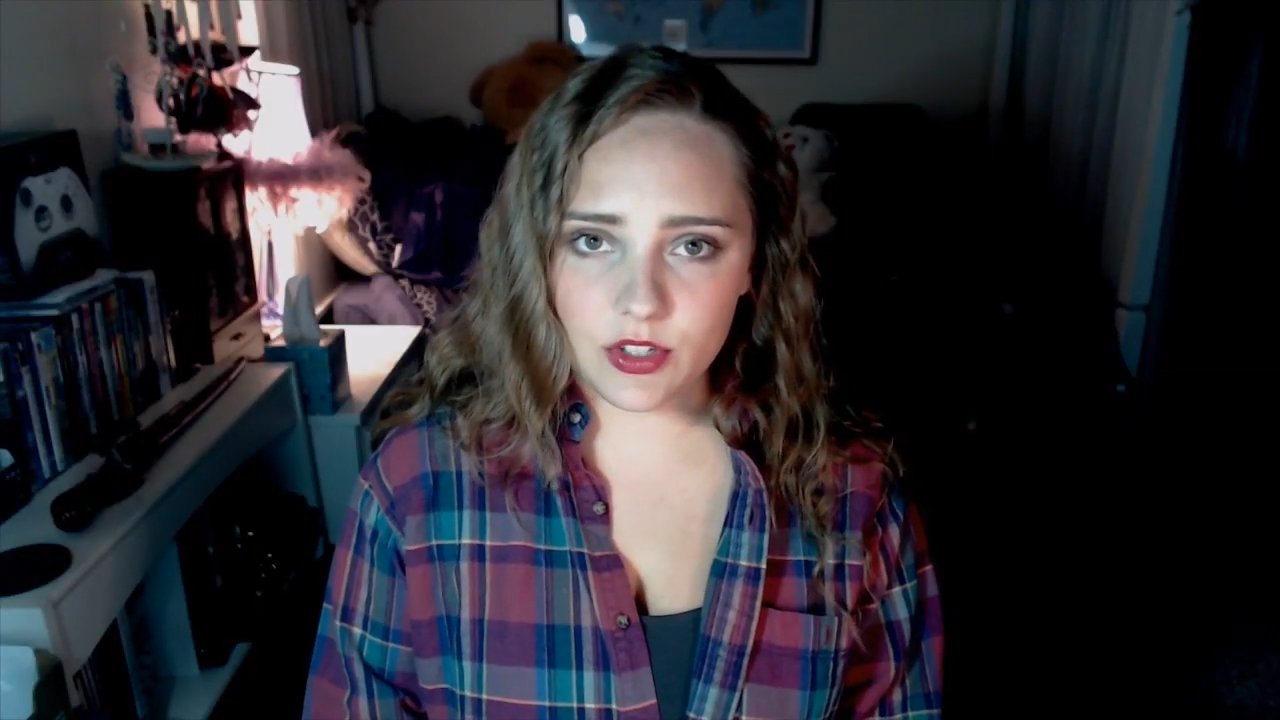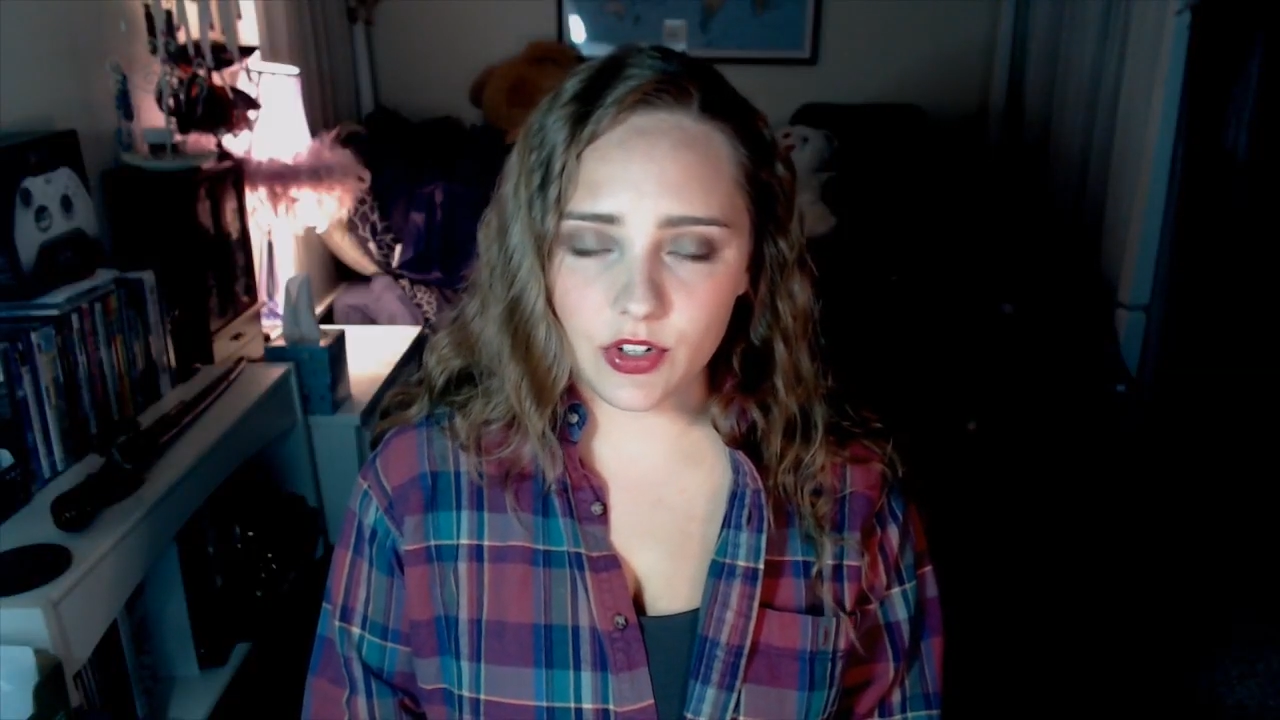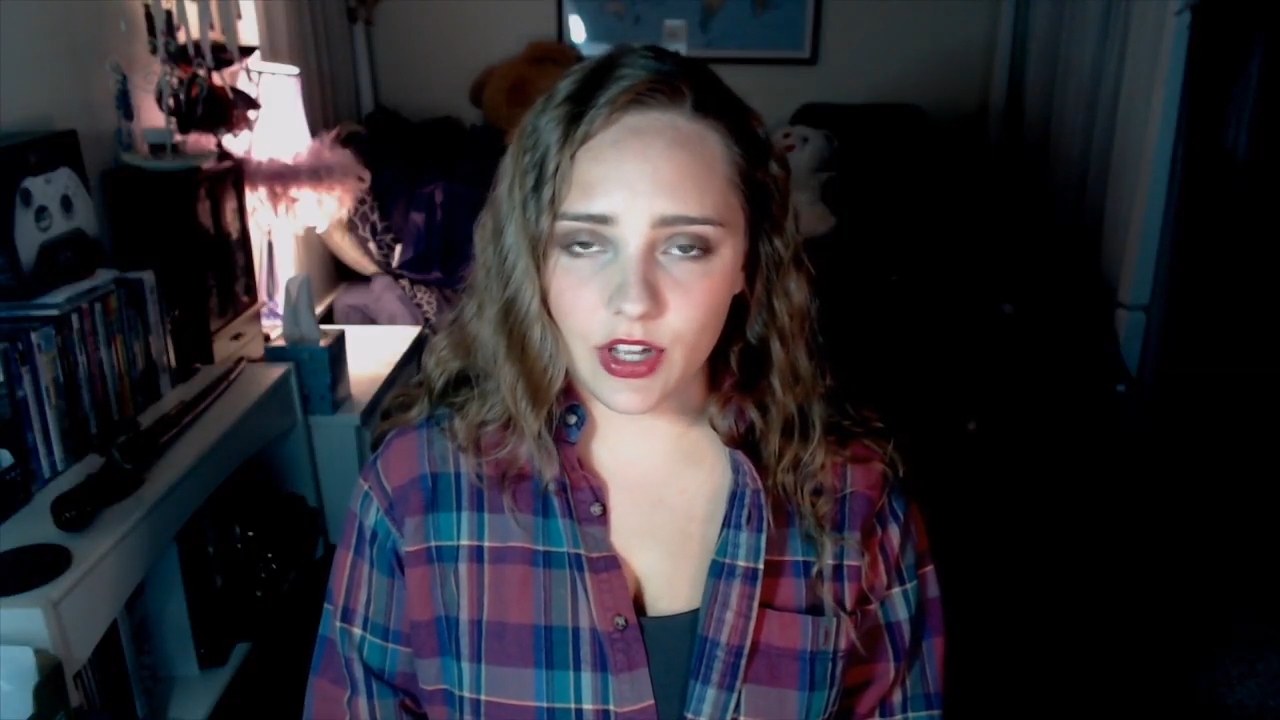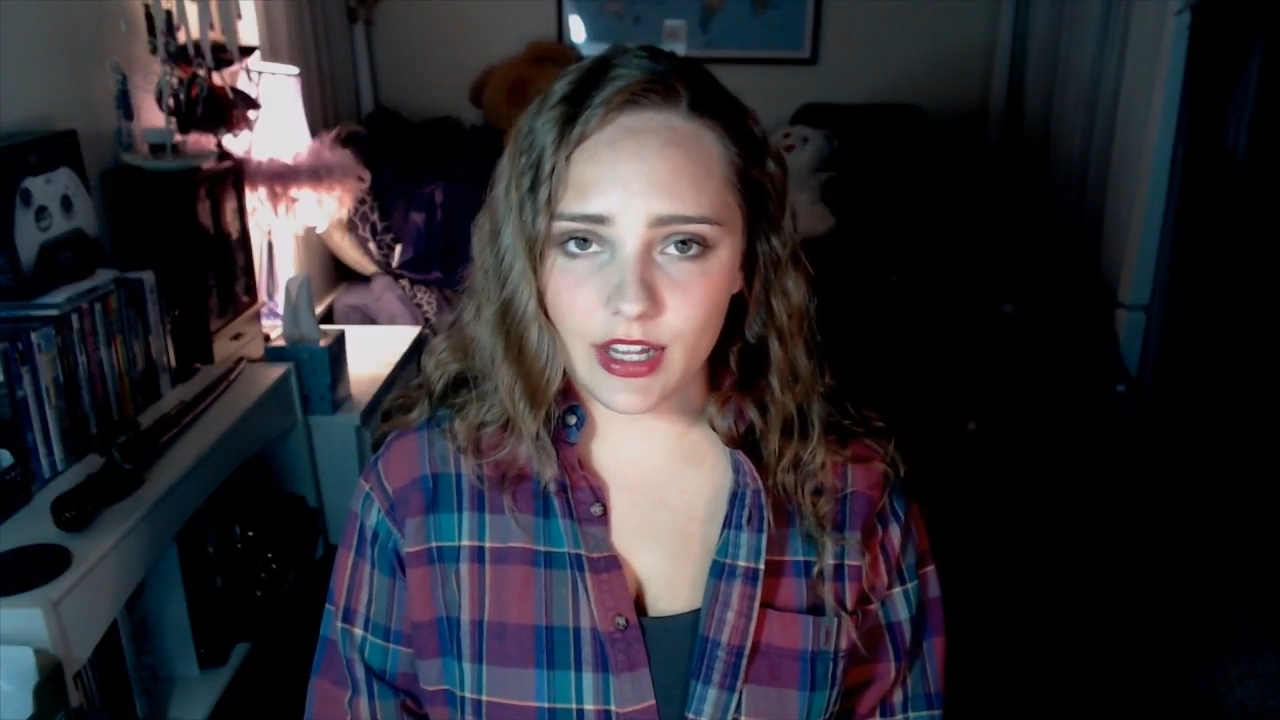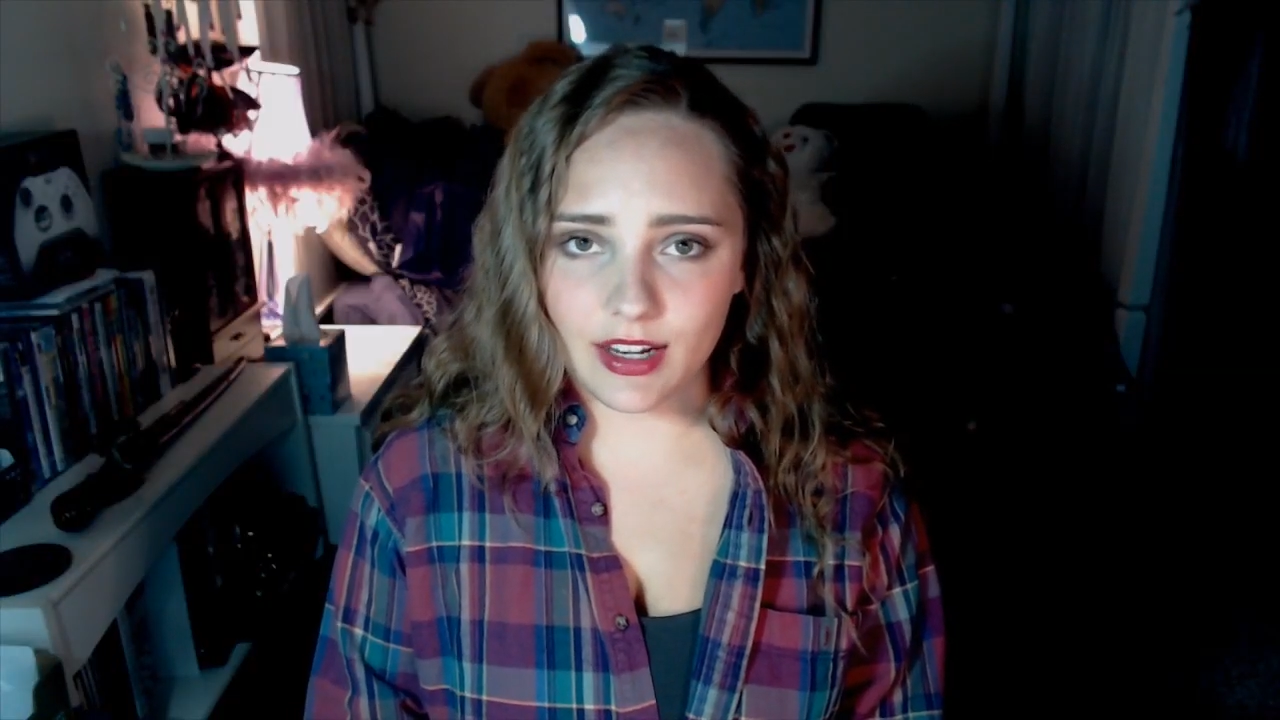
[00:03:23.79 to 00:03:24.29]

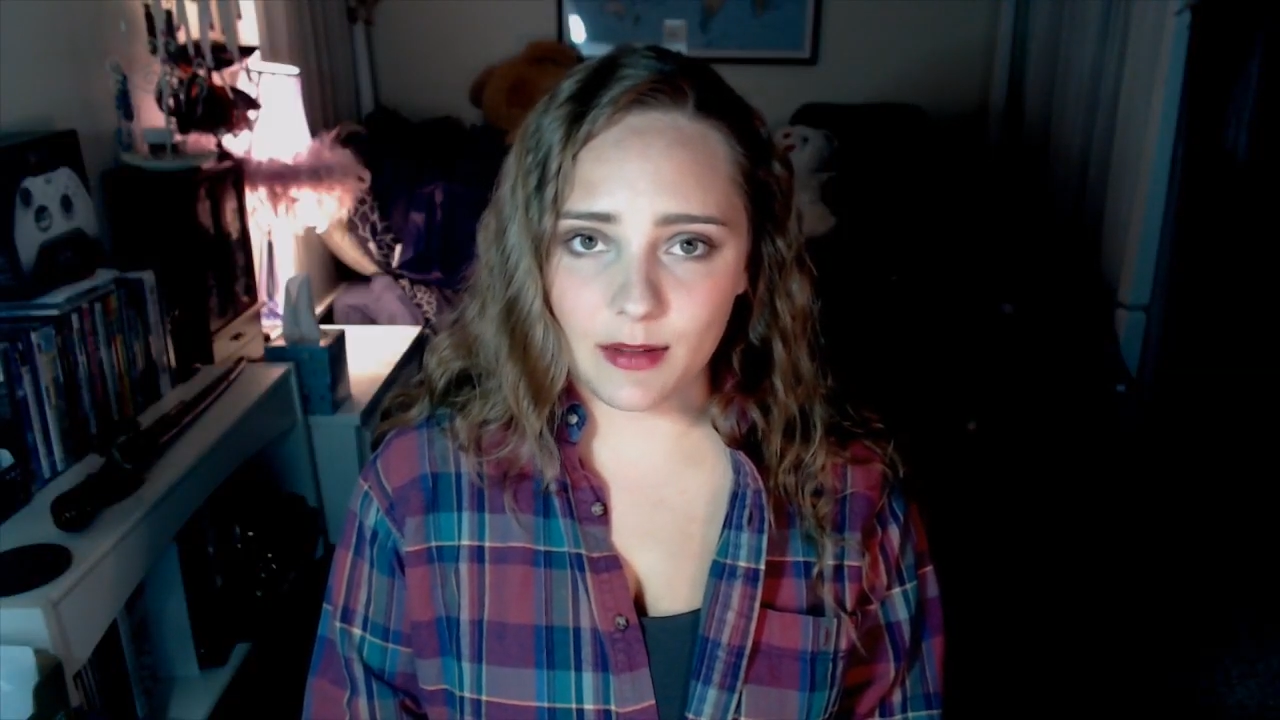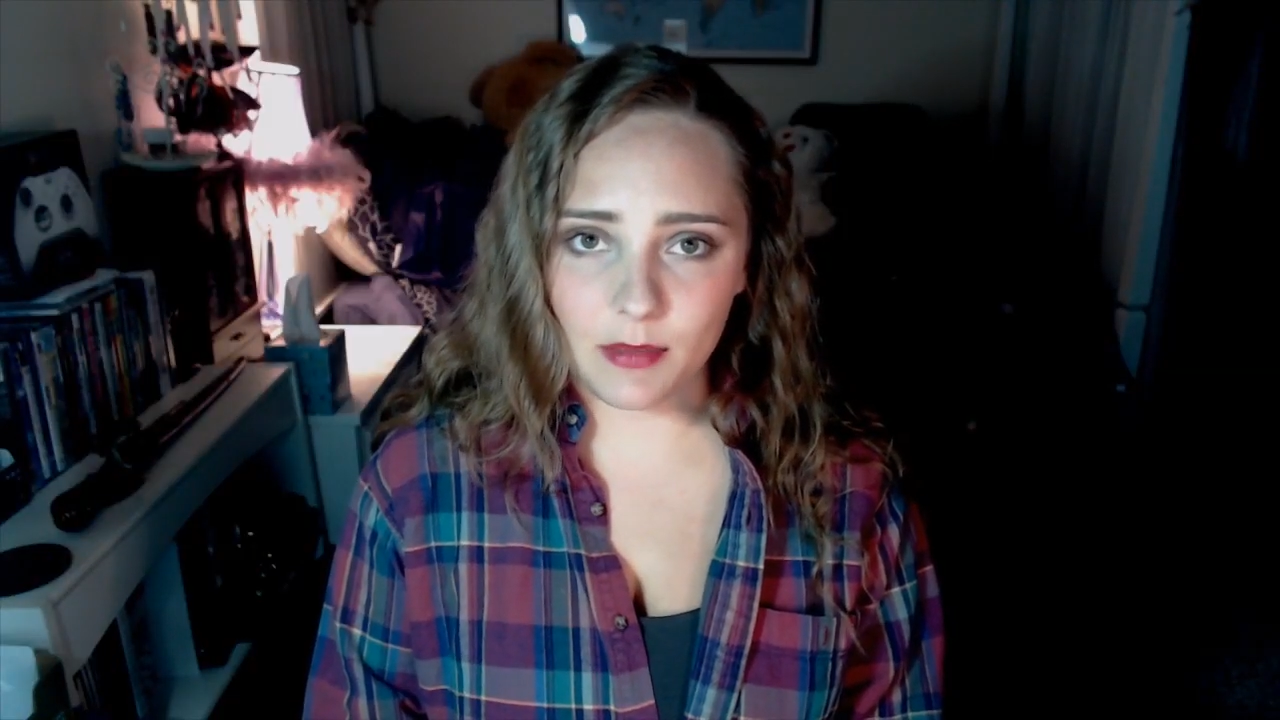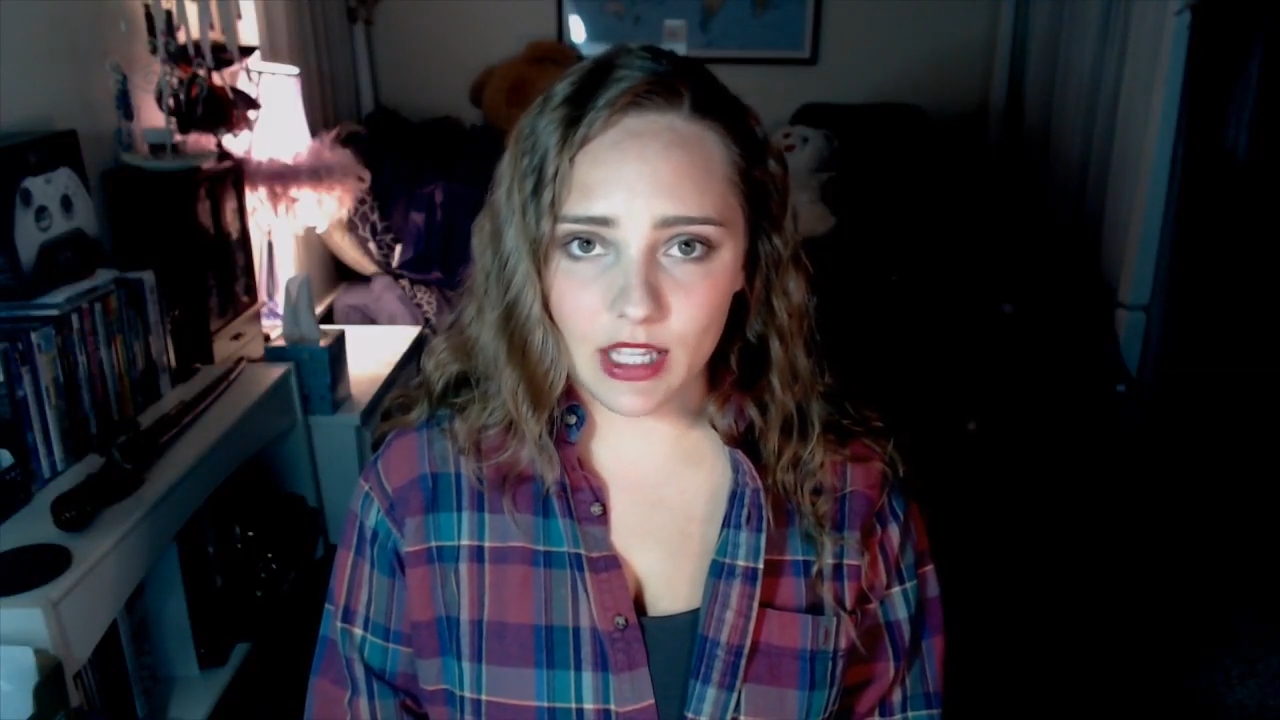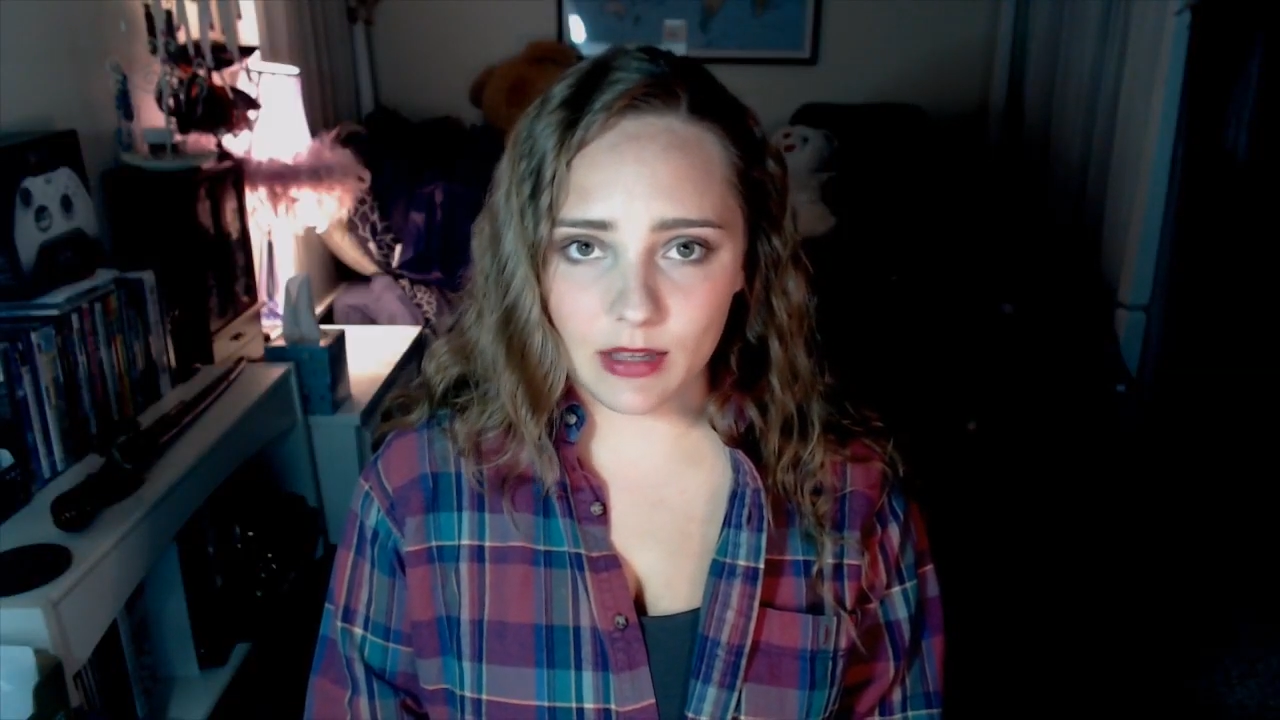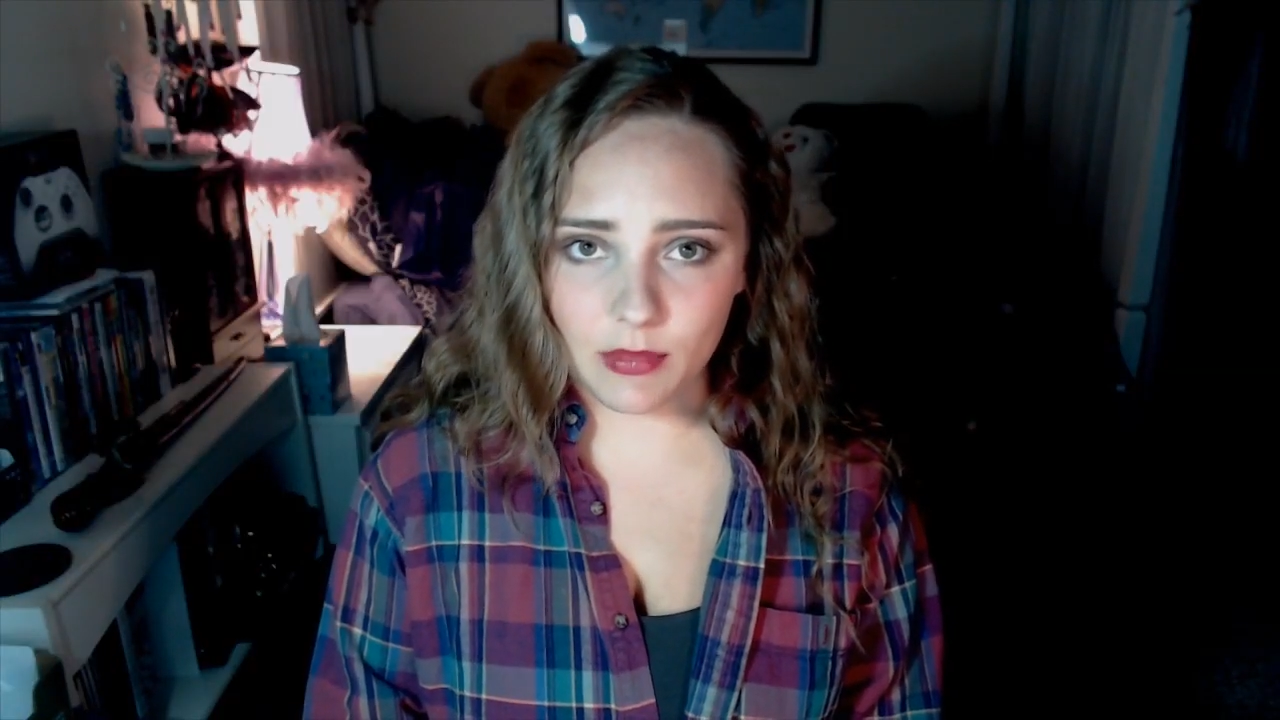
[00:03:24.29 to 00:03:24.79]
created a
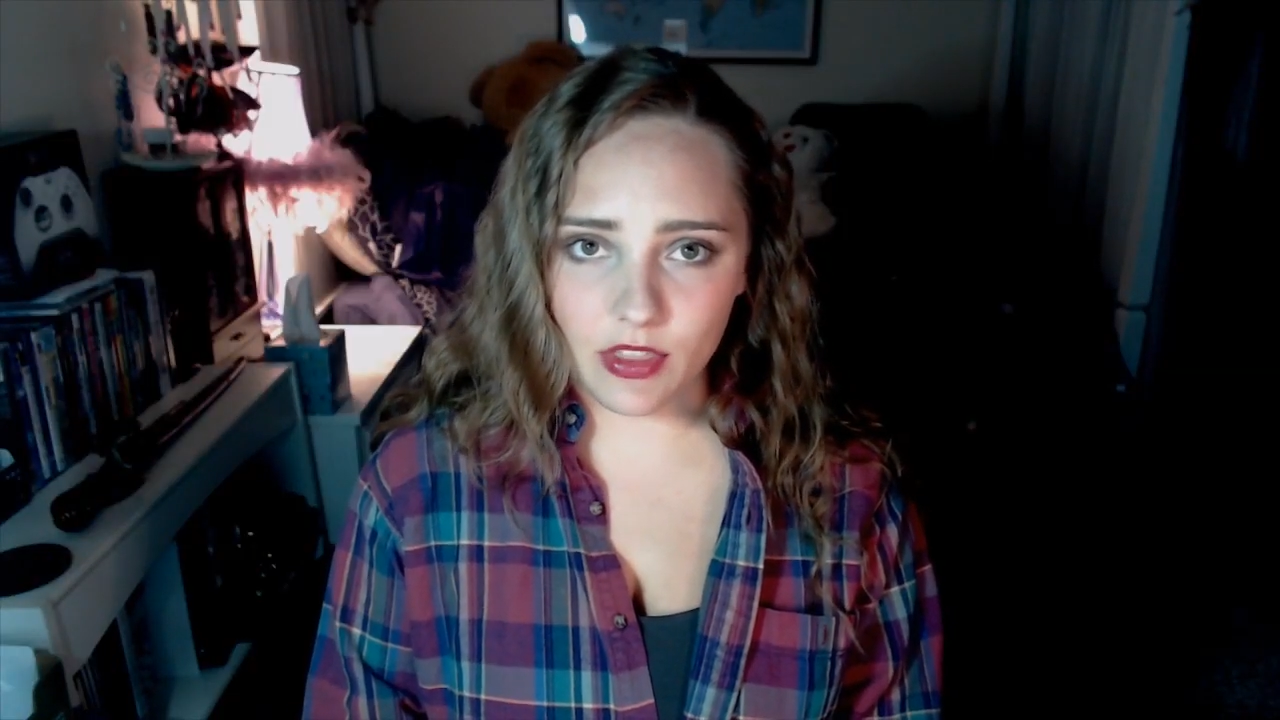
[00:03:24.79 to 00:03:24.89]
meme